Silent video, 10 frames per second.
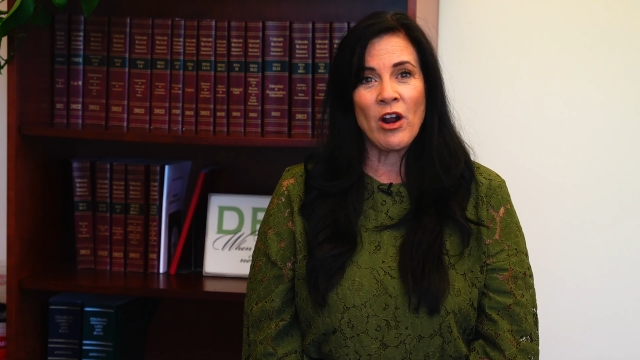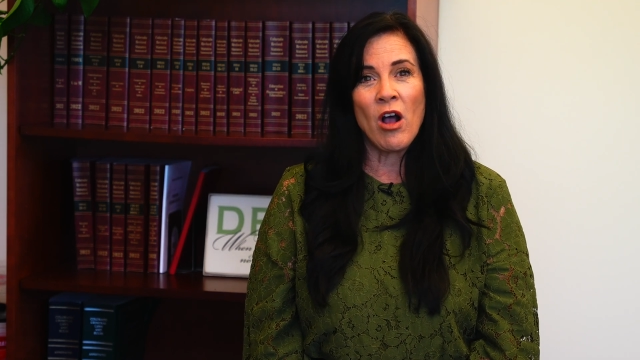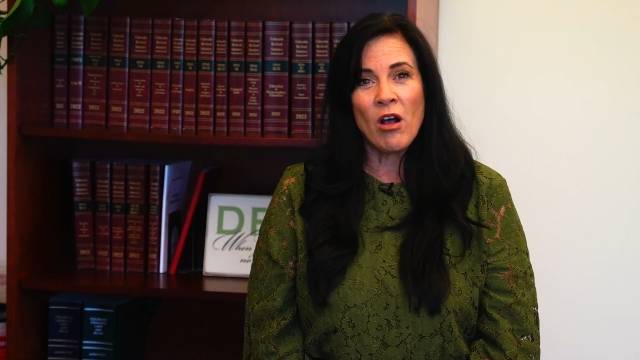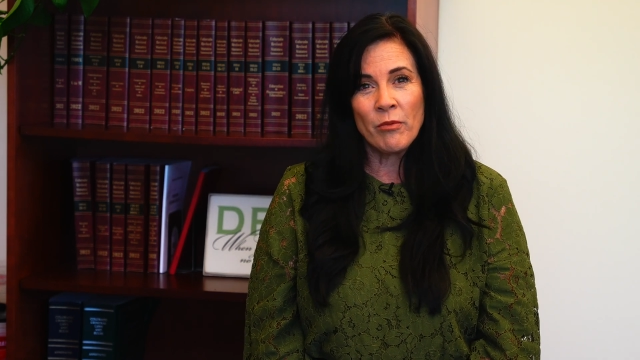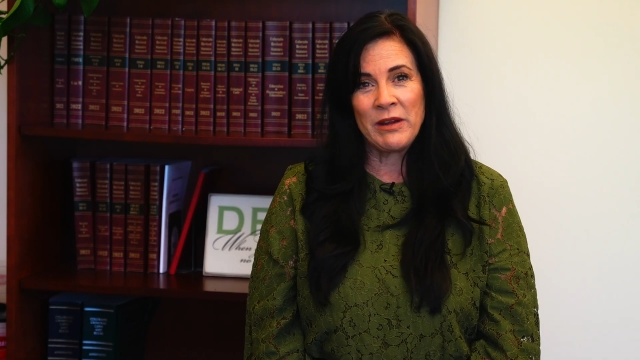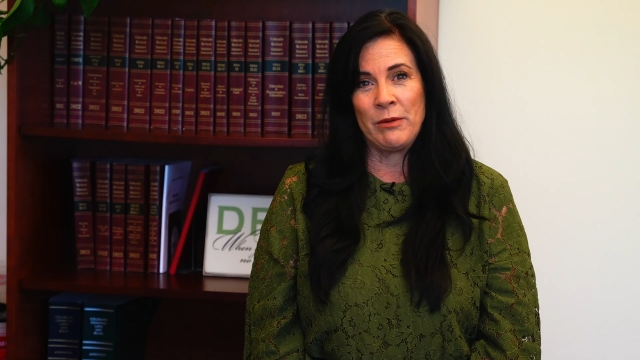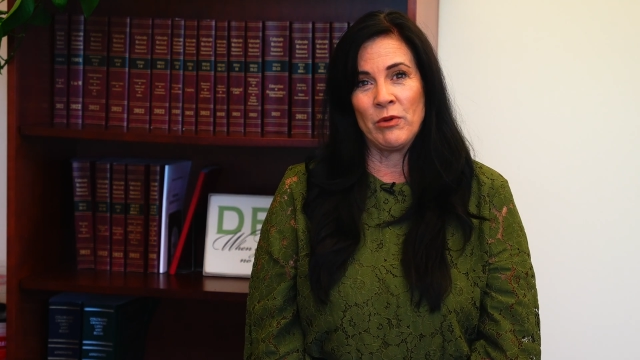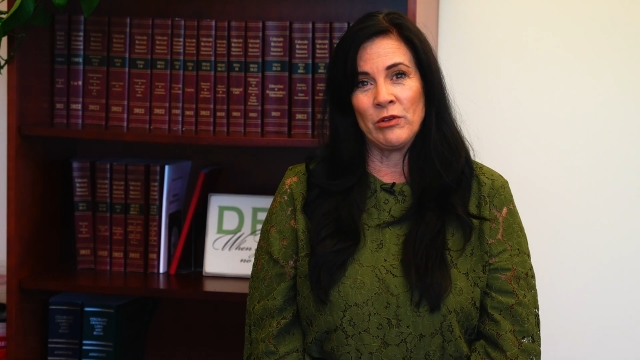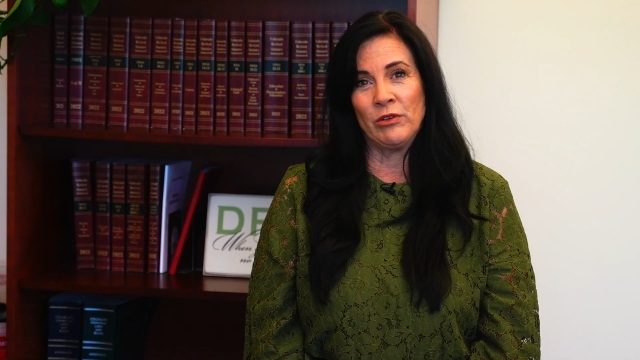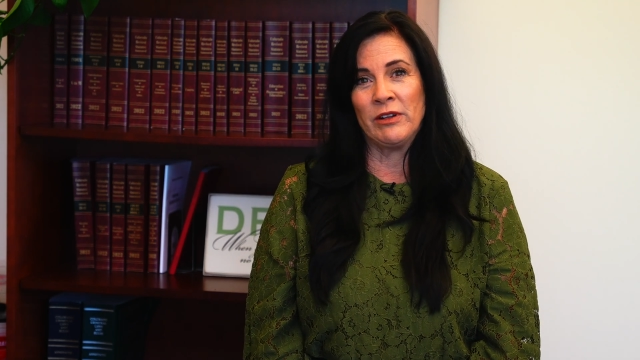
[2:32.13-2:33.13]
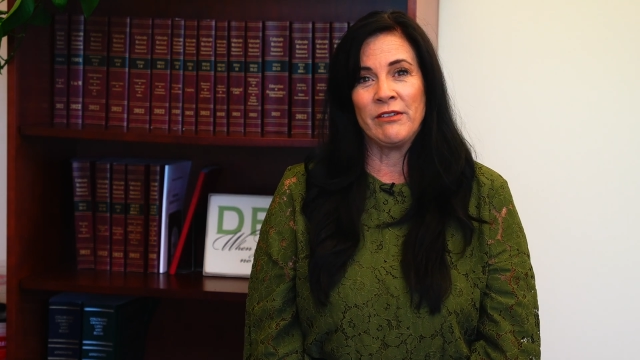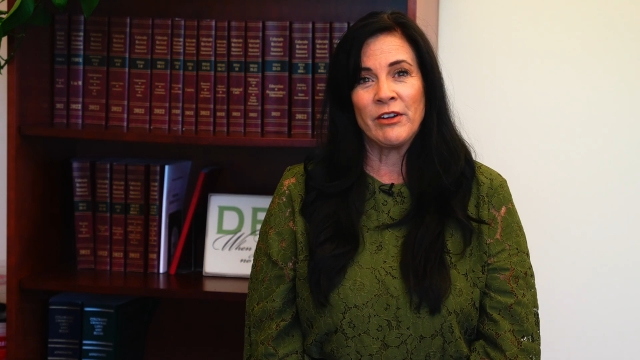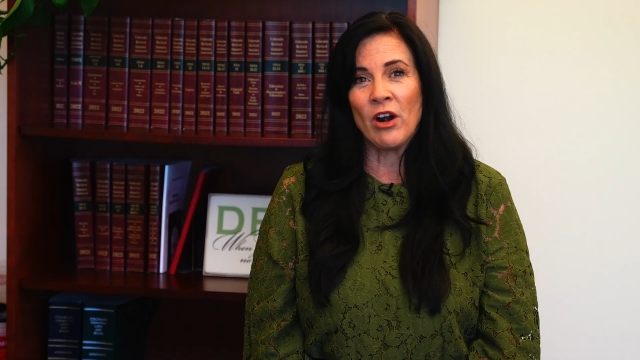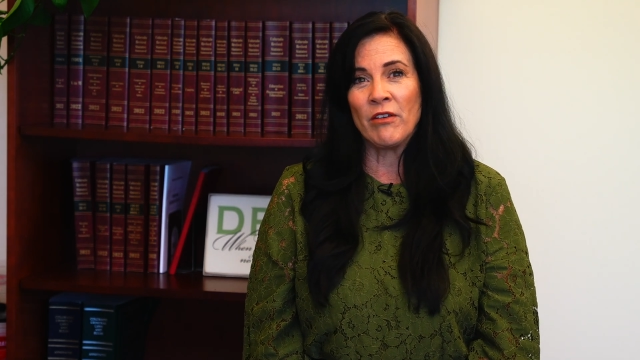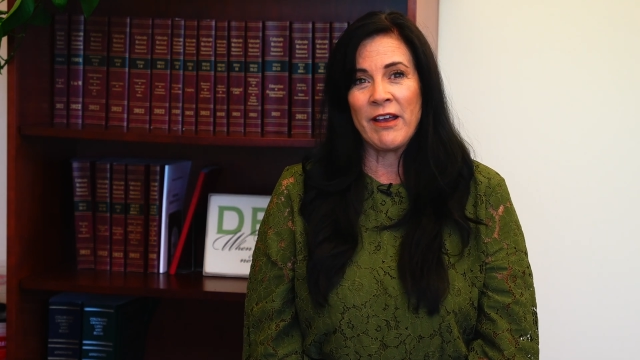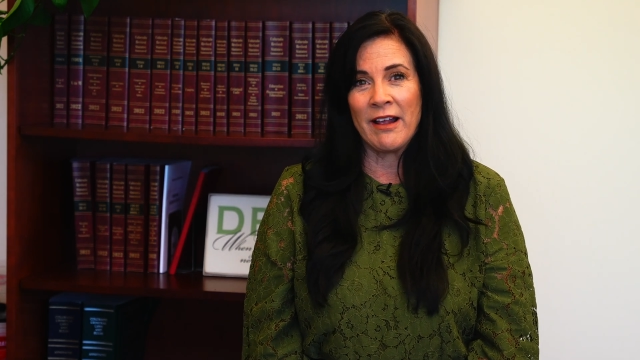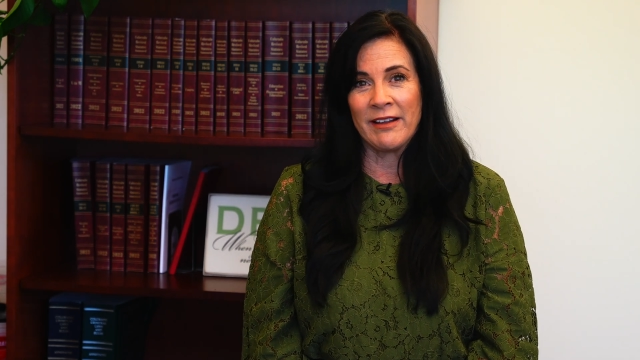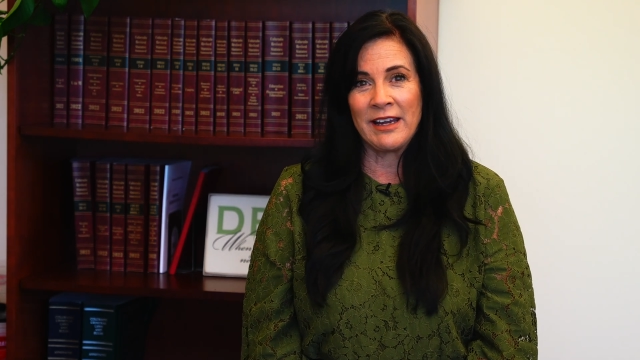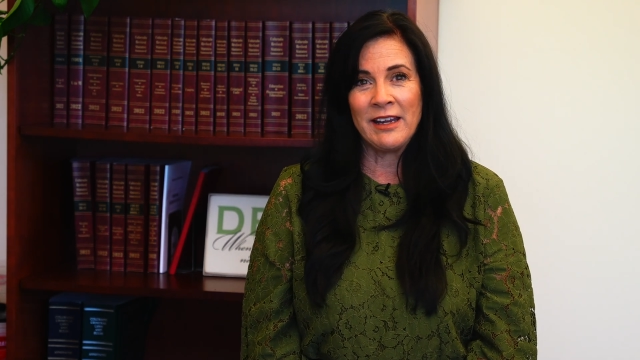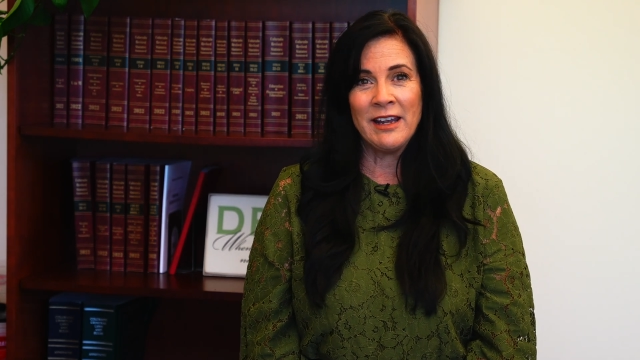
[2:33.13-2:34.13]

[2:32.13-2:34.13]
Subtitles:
all people who live in our valley